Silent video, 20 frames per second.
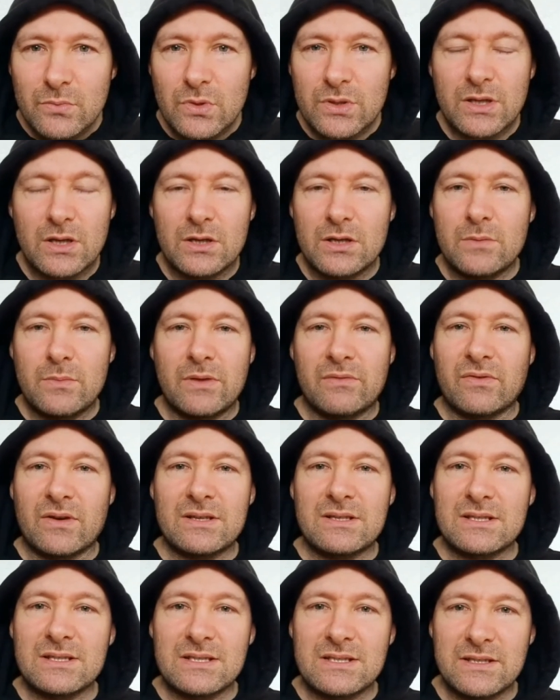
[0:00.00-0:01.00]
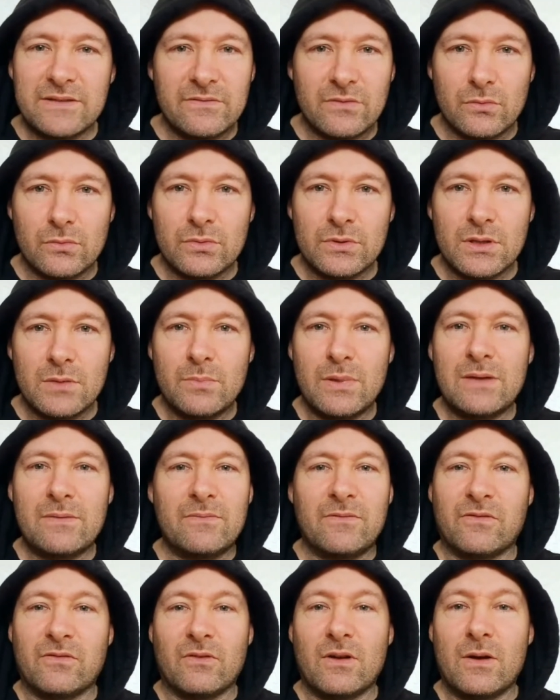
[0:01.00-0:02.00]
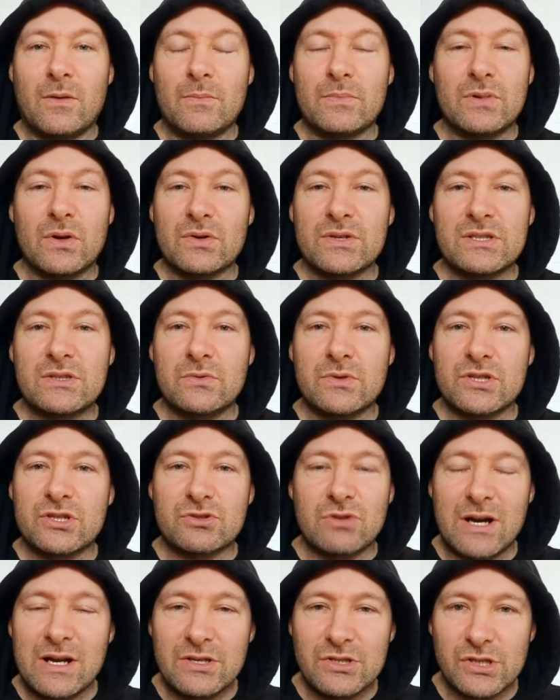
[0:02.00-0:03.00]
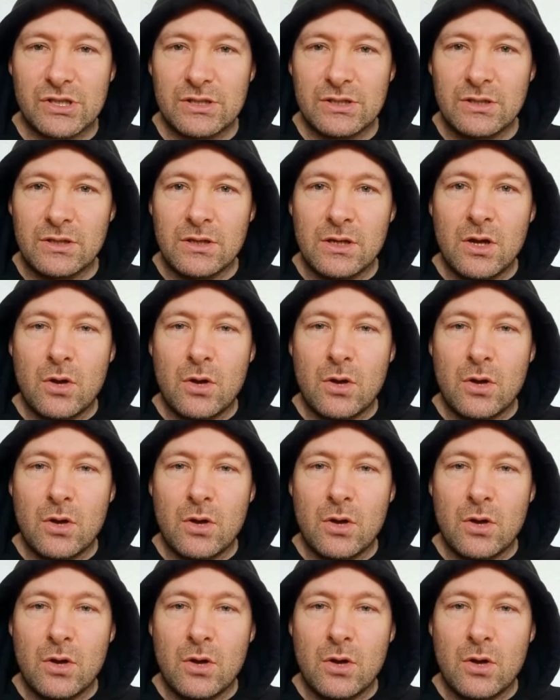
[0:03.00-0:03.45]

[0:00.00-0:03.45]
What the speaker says: Why can't you be friends and civil? You be nice to a stranger.